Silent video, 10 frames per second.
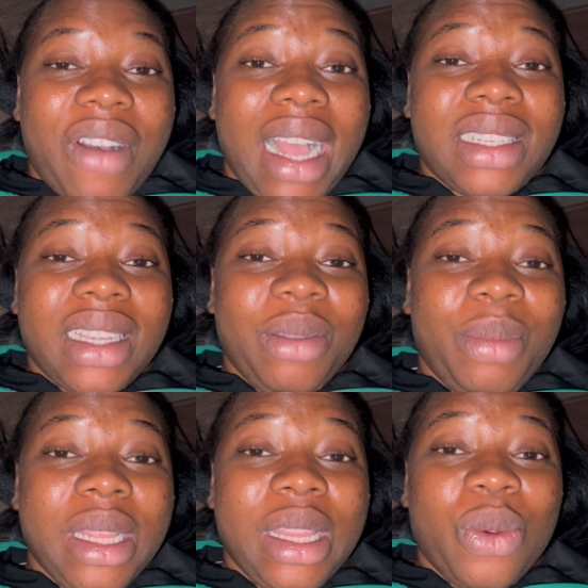actually
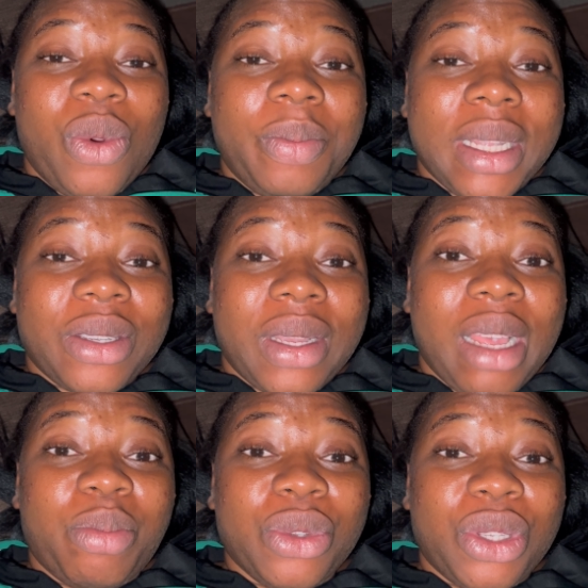been in one particular
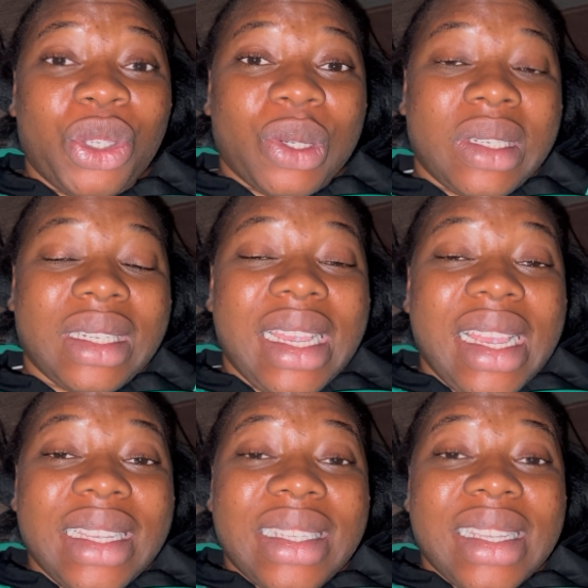position
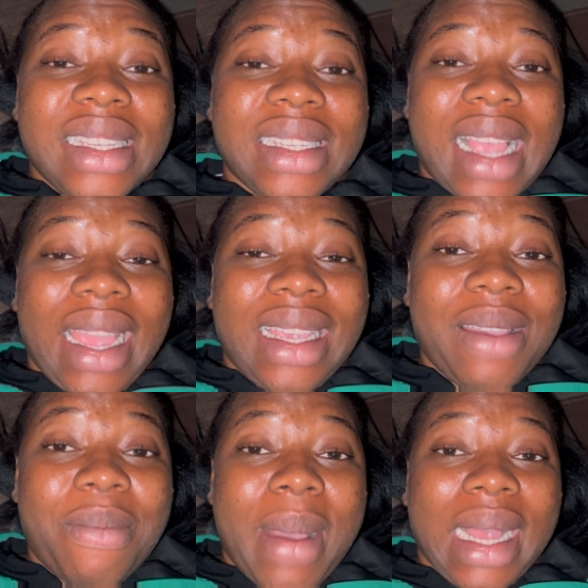since I
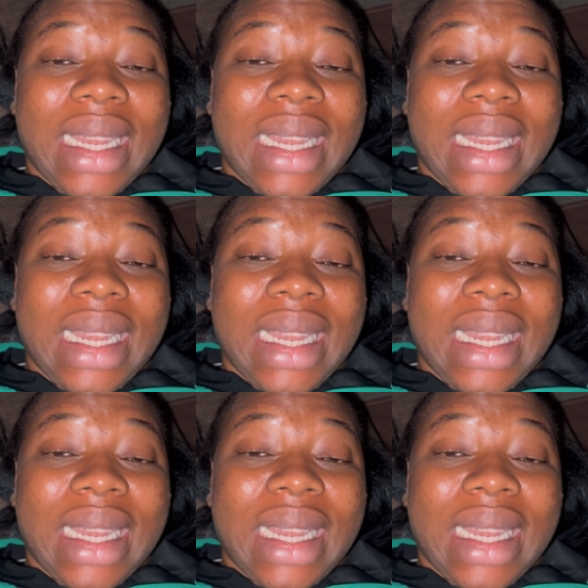came back.